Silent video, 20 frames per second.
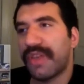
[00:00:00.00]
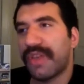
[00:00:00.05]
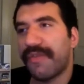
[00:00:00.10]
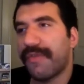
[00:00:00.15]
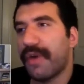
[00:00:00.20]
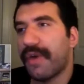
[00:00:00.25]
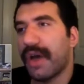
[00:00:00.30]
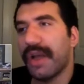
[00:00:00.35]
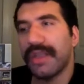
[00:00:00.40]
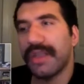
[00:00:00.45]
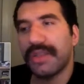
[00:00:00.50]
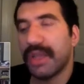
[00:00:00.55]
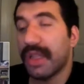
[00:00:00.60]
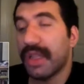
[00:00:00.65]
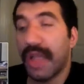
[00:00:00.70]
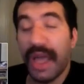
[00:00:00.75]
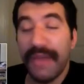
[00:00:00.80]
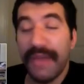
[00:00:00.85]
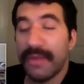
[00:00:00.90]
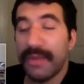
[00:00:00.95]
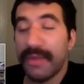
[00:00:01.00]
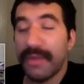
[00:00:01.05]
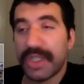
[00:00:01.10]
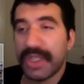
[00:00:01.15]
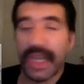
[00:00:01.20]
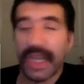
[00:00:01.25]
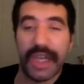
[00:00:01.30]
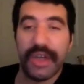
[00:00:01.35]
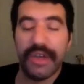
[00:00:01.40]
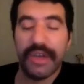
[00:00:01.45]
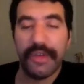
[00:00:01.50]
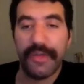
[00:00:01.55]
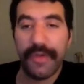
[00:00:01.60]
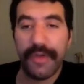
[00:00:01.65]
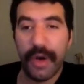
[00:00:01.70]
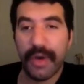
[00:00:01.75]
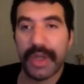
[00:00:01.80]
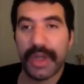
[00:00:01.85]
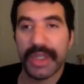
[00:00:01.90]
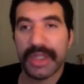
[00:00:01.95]
Fo- I, a lot of it was just that I couldn't
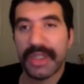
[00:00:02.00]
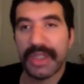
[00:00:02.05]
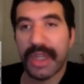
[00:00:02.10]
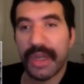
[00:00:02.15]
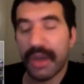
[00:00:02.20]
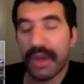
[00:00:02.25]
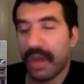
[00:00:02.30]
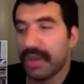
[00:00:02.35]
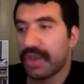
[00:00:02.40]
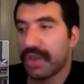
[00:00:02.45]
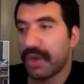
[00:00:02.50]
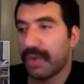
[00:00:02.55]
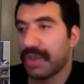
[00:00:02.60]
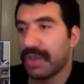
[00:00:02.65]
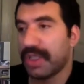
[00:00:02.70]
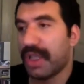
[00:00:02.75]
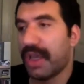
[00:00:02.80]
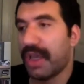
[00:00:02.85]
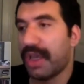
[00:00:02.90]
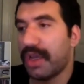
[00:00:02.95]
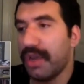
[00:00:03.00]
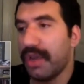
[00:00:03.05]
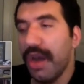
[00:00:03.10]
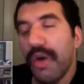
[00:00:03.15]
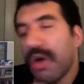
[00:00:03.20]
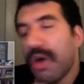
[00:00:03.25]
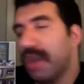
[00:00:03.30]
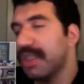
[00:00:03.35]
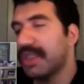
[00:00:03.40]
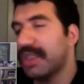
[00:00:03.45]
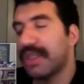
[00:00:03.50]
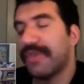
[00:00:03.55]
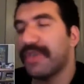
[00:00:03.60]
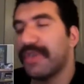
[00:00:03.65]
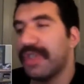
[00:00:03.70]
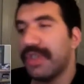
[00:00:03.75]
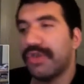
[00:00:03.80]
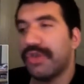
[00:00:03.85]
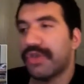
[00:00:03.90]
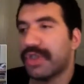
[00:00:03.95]
focus, and it also was like, no, all this
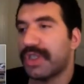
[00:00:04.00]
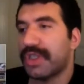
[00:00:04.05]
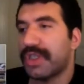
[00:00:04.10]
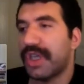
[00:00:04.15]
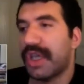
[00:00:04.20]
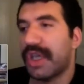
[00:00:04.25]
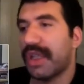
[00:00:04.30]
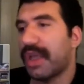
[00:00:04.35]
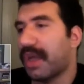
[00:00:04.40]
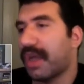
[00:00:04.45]
stuff is interesting.